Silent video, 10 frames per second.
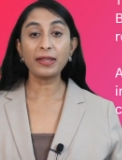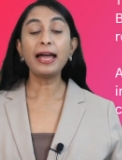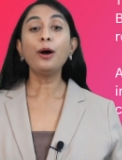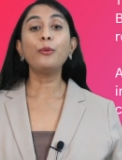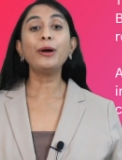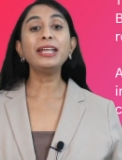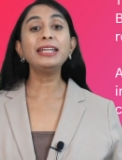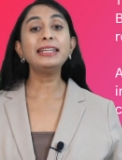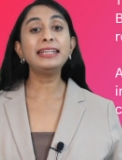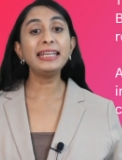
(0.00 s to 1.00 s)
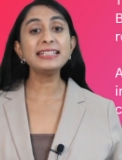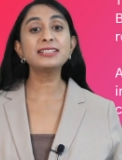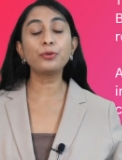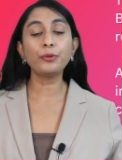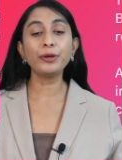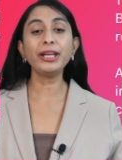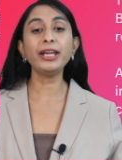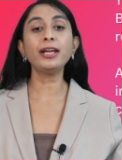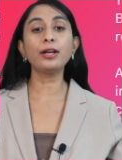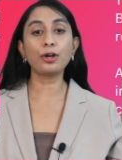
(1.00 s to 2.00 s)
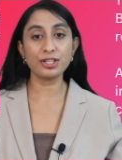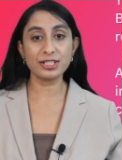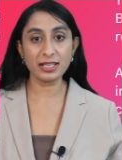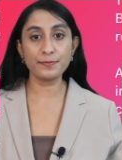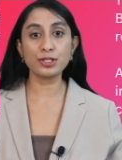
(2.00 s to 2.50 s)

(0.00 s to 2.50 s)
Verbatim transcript: When these three concepts